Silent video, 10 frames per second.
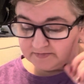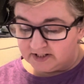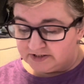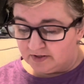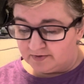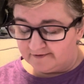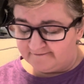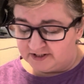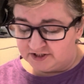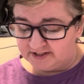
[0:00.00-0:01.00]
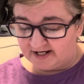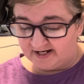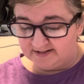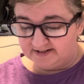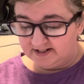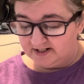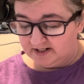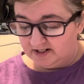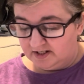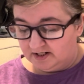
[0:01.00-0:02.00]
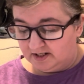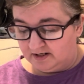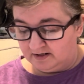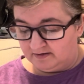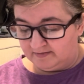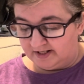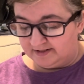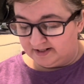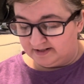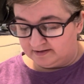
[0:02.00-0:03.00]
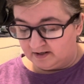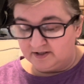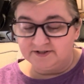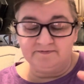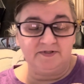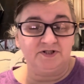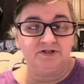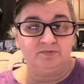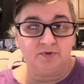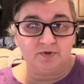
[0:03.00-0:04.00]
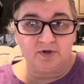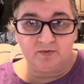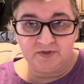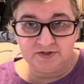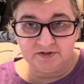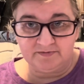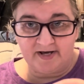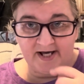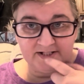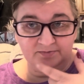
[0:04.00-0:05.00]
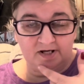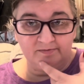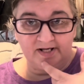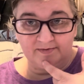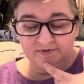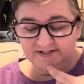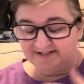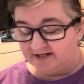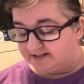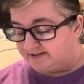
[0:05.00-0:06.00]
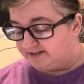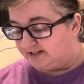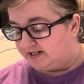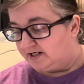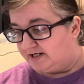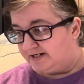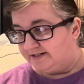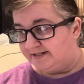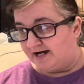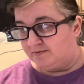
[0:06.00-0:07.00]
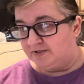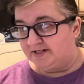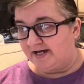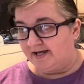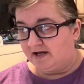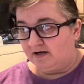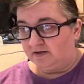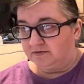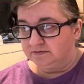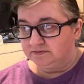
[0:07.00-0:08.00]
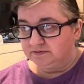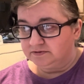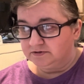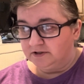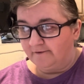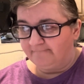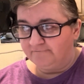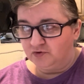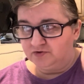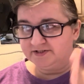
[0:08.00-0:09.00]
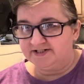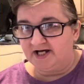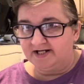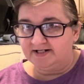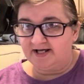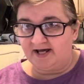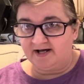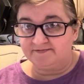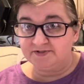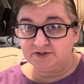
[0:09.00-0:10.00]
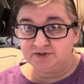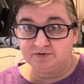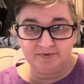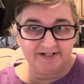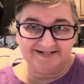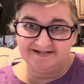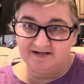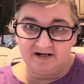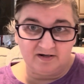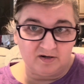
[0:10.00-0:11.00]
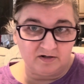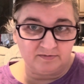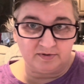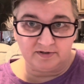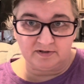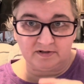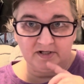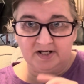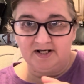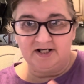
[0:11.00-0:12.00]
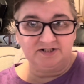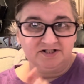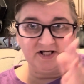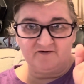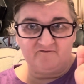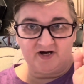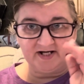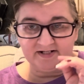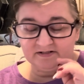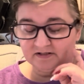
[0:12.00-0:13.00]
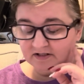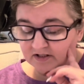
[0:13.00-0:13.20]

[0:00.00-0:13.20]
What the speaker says: So I want to finish that, and then also finish the border on Winter Has Passed by Blackbird Designs. That one I have a full side and a half to do, but it's not a hard border. It's just like a vine.